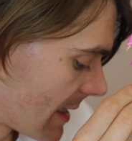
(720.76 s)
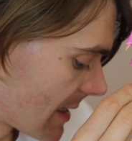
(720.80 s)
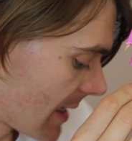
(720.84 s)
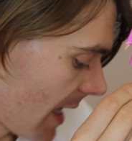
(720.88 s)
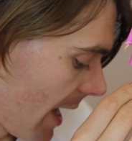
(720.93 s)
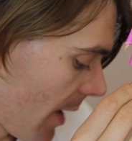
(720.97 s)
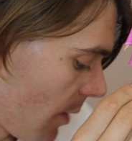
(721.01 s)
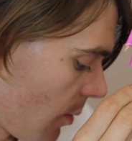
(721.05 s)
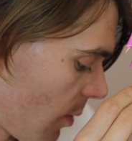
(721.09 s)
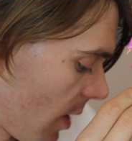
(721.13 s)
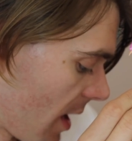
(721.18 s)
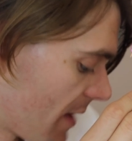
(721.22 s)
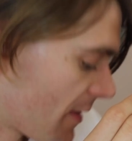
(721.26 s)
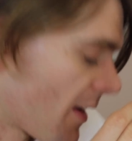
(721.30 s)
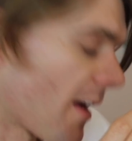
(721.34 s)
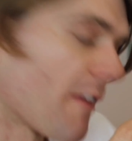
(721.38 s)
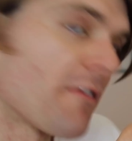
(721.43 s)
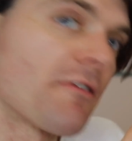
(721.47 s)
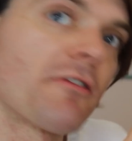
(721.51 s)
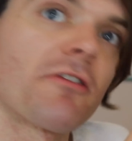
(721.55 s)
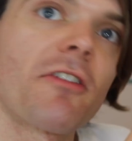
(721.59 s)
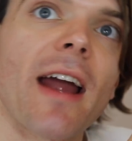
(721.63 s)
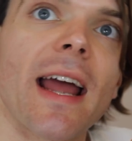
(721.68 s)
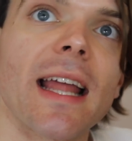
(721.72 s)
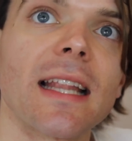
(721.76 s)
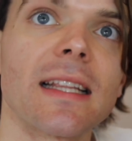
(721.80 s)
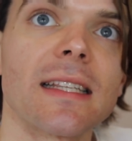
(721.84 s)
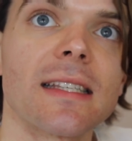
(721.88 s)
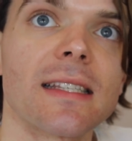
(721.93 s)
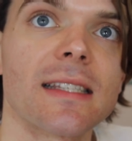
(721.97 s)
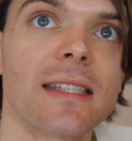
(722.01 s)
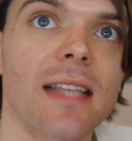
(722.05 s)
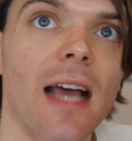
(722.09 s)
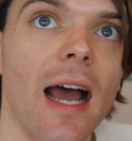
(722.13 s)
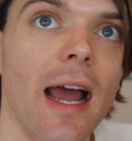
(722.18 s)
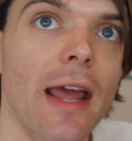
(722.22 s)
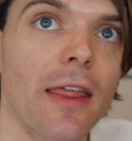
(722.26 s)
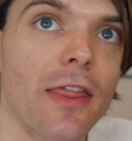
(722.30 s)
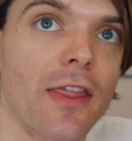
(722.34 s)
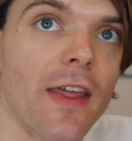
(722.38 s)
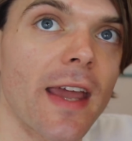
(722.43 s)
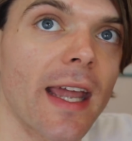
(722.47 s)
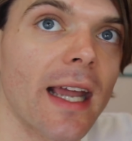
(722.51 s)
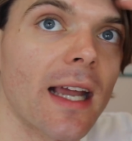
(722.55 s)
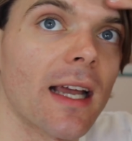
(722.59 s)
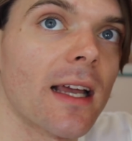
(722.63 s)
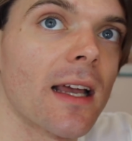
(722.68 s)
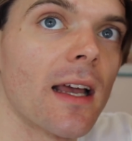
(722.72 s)
it's like one of her friends, I
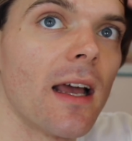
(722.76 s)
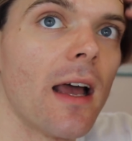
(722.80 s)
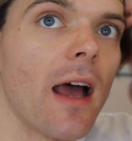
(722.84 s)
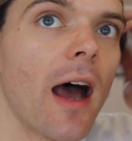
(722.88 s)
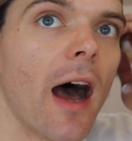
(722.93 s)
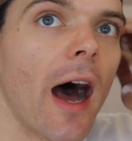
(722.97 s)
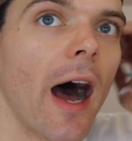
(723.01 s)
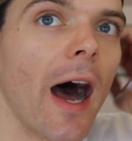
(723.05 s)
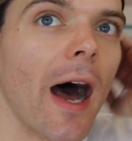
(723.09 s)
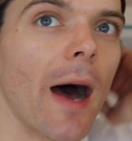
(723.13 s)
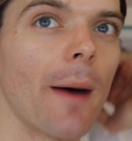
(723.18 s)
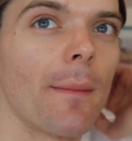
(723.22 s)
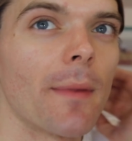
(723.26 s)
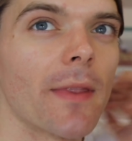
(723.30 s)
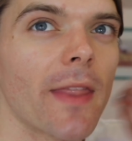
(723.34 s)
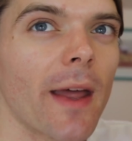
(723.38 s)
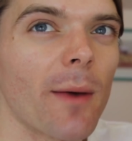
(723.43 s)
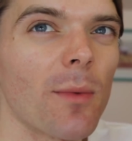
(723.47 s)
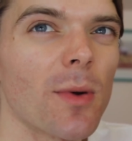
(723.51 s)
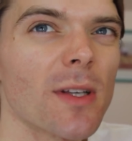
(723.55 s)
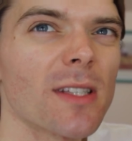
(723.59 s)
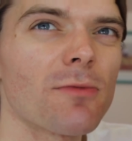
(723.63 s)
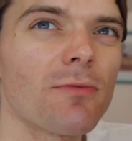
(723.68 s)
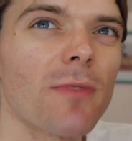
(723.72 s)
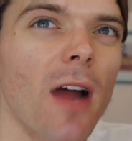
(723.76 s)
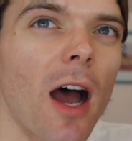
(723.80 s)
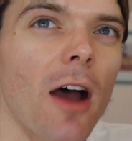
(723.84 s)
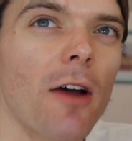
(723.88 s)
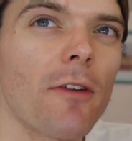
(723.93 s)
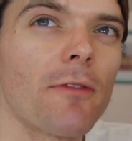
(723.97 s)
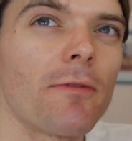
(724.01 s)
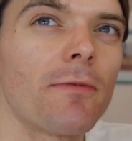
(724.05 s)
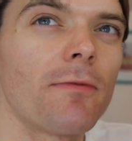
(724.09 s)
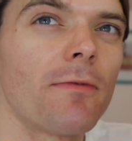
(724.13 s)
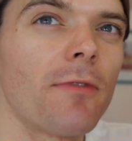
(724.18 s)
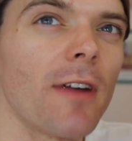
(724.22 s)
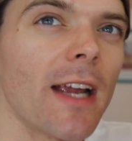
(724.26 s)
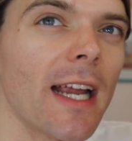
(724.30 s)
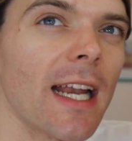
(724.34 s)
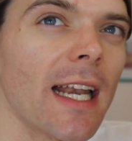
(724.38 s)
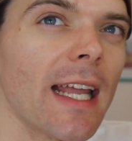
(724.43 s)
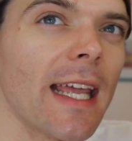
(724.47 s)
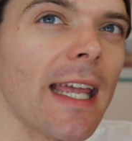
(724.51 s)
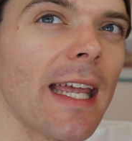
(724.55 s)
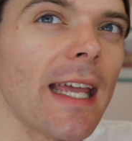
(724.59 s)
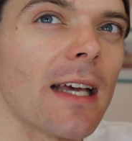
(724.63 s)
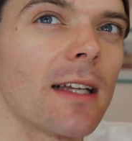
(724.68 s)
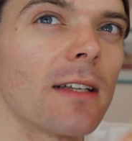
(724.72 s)
think. Um, there was a
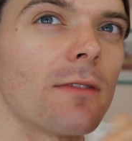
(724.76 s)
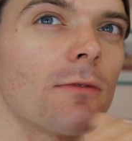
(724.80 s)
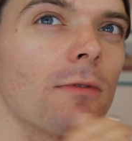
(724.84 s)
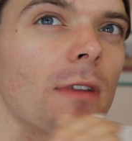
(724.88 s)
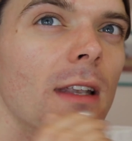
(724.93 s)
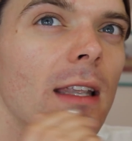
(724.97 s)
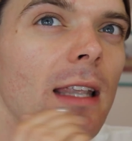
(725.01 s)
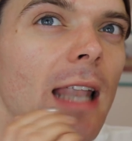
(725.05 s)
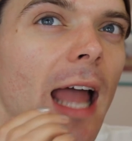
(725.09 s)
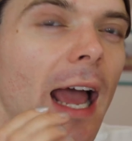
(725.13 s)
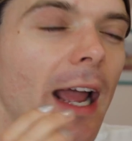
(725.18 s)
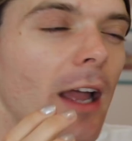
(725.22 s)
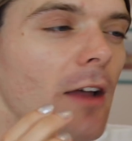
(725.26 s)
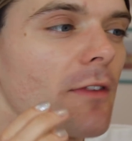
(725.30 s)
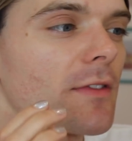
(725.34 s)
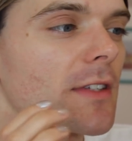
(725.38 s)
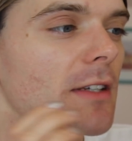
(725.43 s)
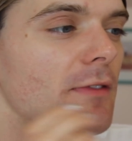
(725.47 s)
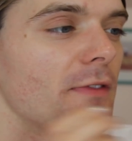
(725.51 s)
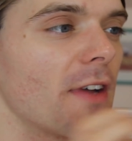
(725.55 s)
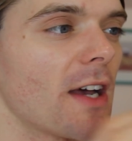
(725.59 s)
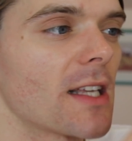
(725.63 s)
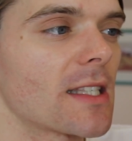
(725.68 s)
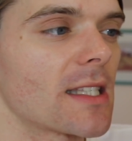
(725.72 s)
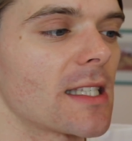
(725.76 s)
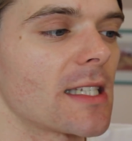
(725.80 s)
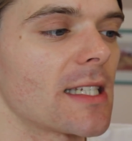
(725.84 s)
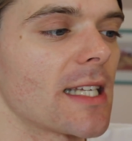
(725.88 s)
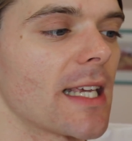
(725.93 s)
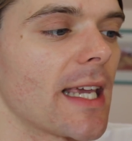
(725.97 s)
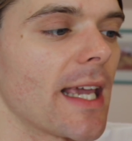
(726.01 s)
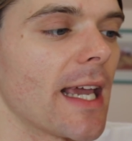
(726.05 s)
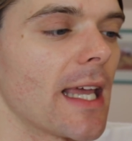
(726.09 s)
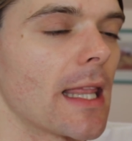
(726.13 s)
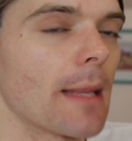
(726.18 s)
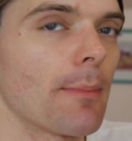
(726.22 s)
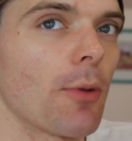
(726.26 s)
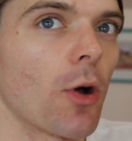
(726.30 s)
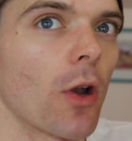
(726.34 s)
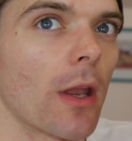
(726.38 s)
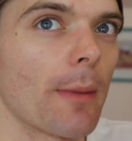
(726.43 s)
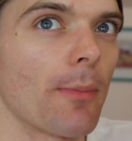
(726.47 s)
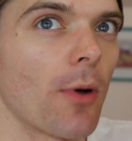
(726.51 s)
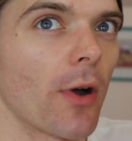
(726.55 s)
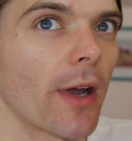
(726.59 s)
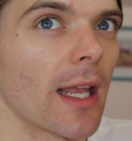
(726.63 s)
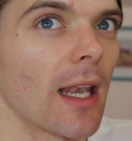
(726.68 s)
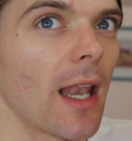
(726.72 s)
really lack of diversity in the
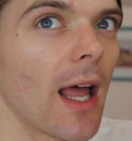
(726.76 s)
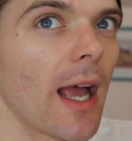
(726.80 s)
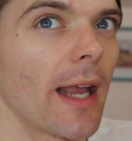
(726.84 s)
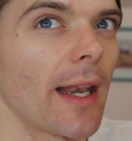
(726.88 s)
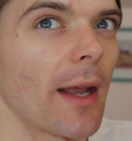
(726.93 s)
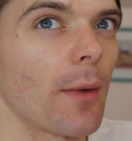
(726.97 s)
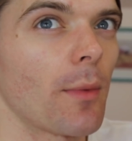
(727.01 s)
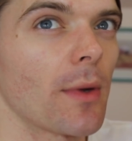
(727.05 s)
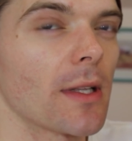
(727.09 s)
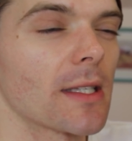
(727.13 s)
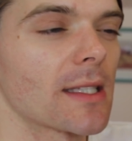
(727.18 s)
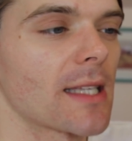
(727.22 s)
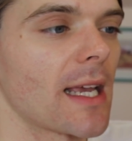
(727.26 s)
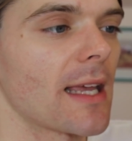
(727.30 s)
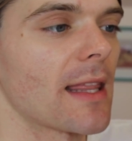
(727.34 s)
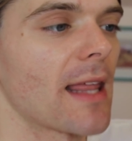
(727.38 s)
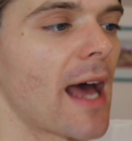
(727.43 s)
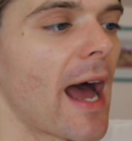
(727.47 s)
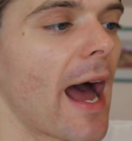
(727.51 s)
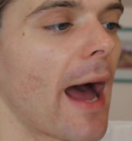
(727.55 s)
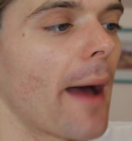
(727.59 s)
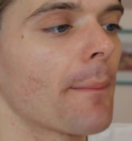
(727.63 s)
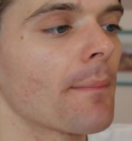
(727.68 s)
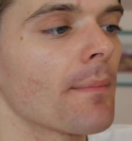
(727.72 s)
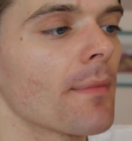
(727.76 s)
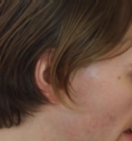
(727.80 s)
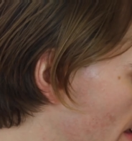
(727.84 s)
Polly Pocket line, I will say that.